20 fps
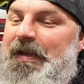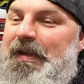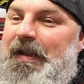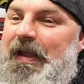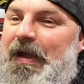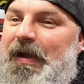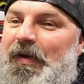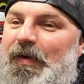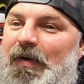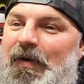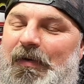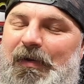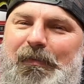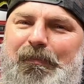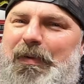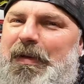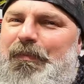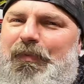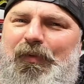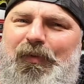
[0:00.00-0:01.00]
Now,
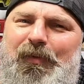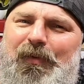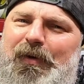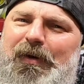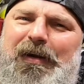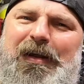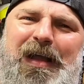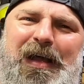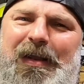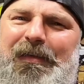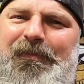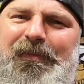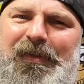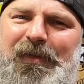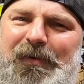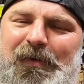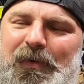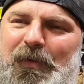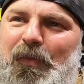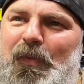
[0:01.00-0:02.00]
people were kind of a
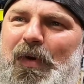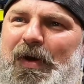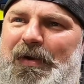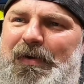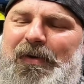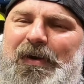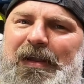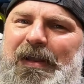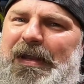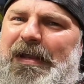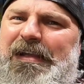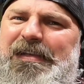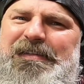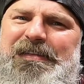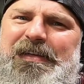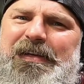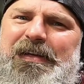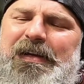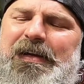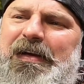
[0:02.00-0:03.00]
little wondering, like,
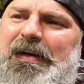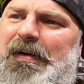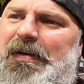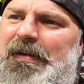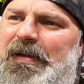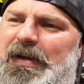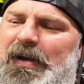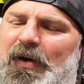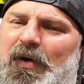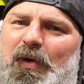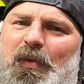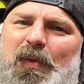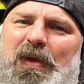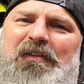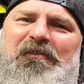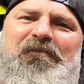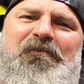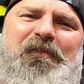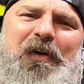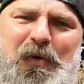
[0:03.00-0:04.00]
is it a, you know, are
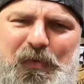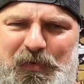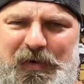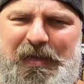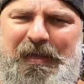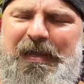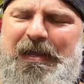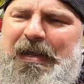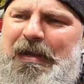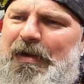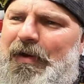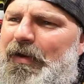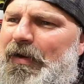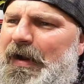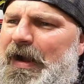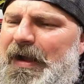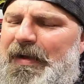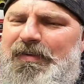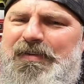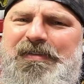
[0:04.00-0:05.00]
we voting or
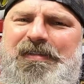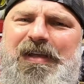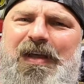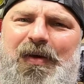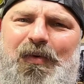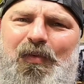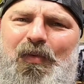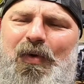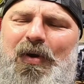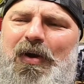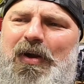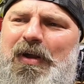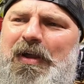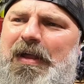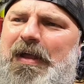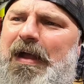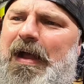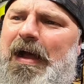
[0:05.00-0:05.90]
how does that work?